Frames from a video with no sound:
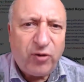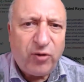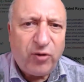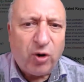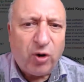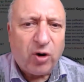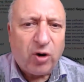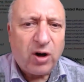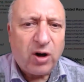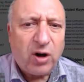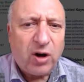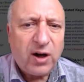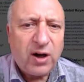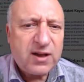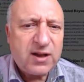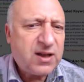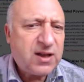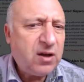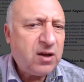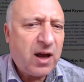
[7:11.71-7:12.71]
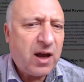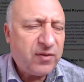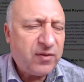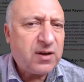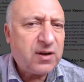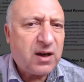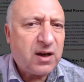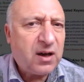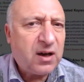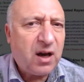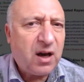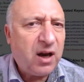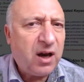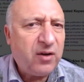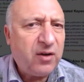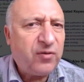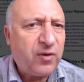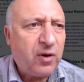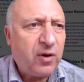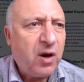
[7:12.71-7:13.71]
Let's say you have a, a client
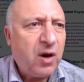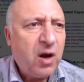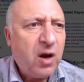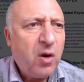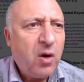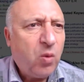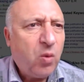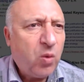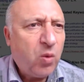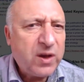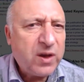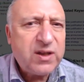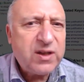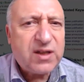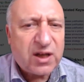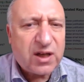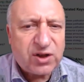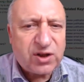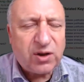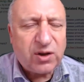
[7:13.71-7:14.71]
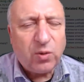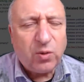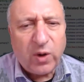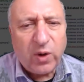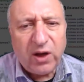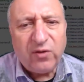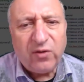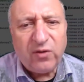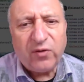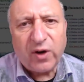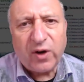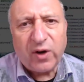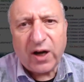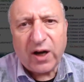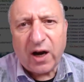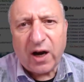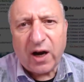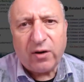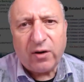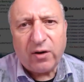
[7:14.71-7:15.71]
for one session a week for an hour a
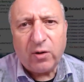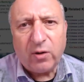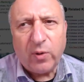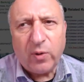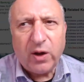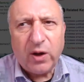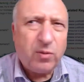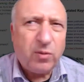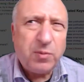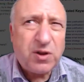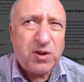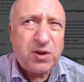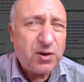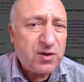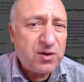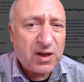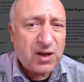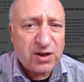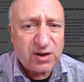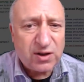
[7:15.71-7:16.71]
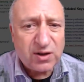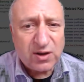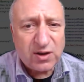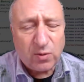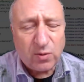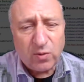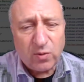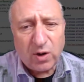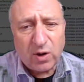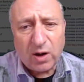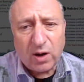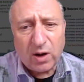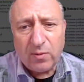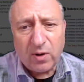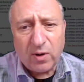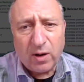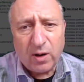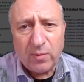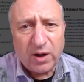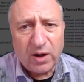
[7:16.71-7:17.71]
week, or maybe two sessions a, a, a
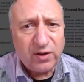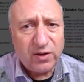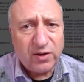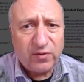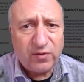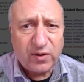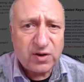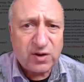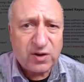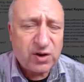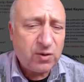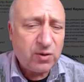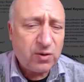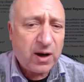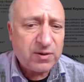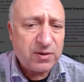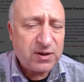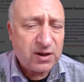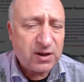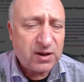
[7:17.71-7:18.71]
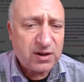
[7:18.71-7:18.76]
month for two hours at a time.